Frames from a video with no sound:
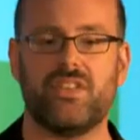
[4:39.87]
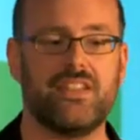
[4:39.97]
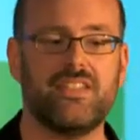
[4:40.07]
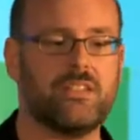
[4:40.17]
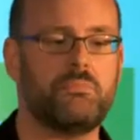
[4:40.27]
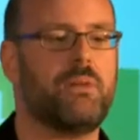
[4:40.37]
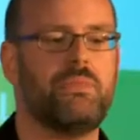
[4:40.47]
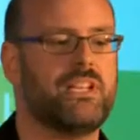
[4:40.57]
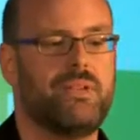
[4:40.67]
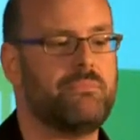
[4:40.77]
at least in
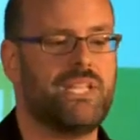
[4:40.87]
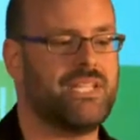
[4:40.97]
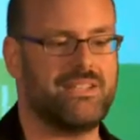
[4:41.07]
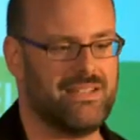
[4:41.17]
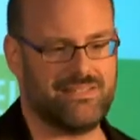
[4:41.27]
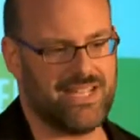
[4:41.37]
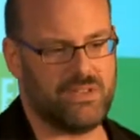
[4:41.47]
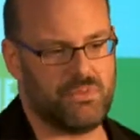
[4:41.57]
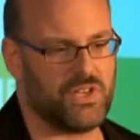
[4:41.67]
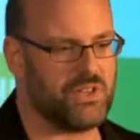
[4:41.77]
public, maybe at
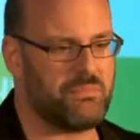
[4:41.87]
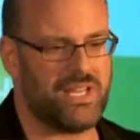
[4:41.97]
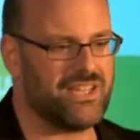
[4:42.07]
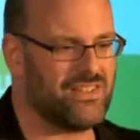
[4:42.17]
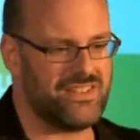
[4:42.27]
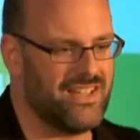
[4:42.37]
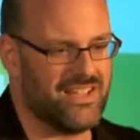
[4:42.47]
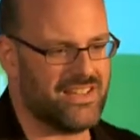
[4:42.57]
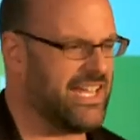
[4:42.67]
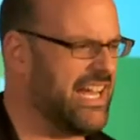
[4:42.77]
night when you go to bed and you
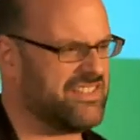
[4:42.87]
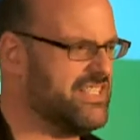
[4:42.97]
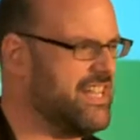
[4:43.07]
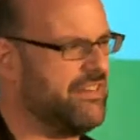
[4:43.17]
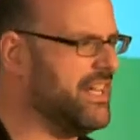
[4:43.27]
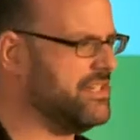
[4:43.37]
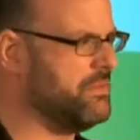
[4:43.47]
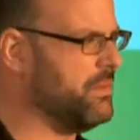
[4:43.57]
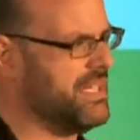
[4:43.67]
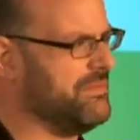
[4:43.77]
think, actually, no, I
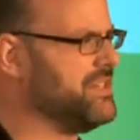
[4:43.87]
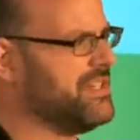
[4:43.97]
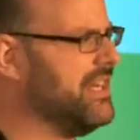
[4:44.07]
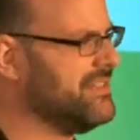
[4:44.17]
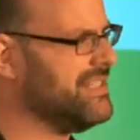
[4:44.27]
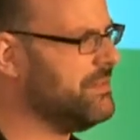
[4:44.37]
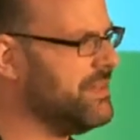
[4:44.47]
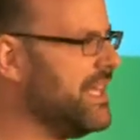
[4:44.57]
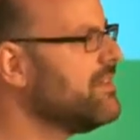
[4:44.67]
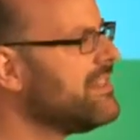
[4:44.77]
don't want every child to eat
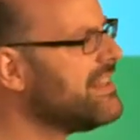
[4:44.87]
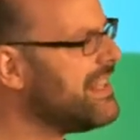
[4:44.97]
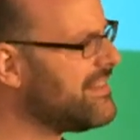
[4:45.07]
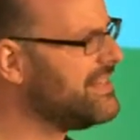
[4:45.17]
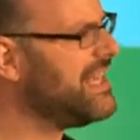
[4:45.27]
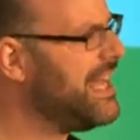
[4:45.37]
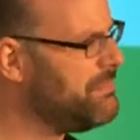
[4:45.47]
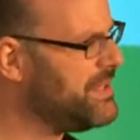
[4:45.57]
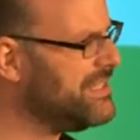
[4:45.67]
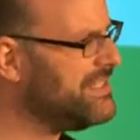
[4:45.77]
well. I don't think that's going to
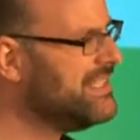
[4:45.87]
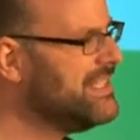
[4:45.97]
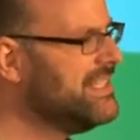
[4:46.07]
happen.